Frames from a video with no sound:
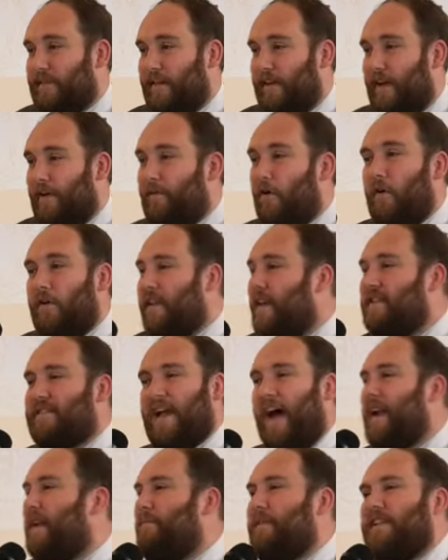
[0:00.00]
If all this
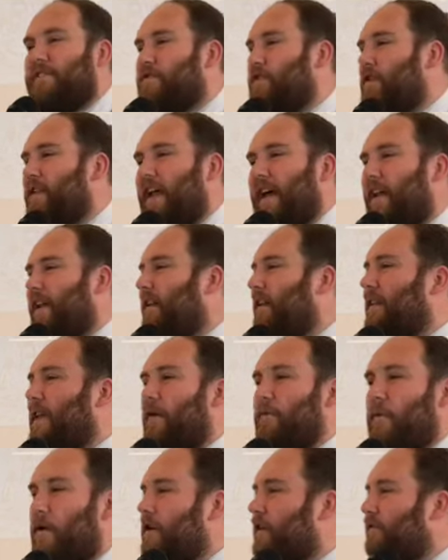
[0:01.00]
had been too little,
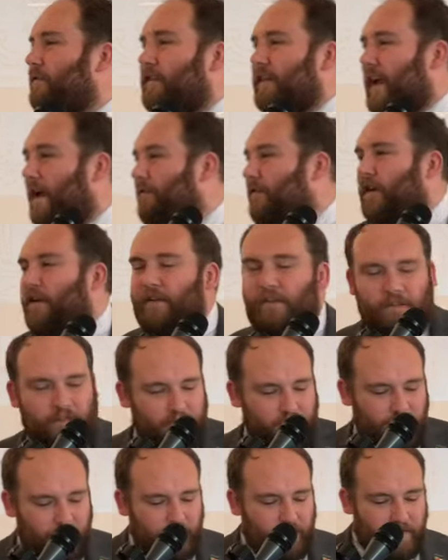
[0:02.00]
I would have
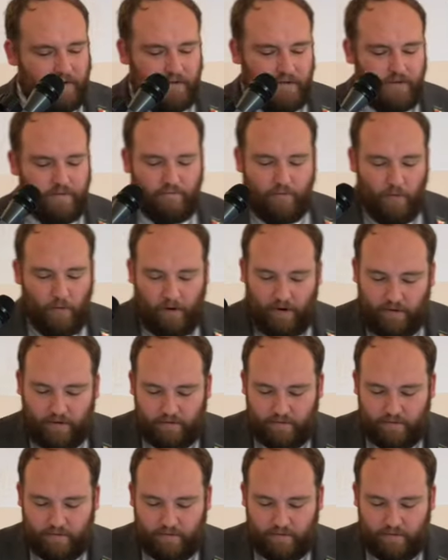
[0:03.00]
given you more.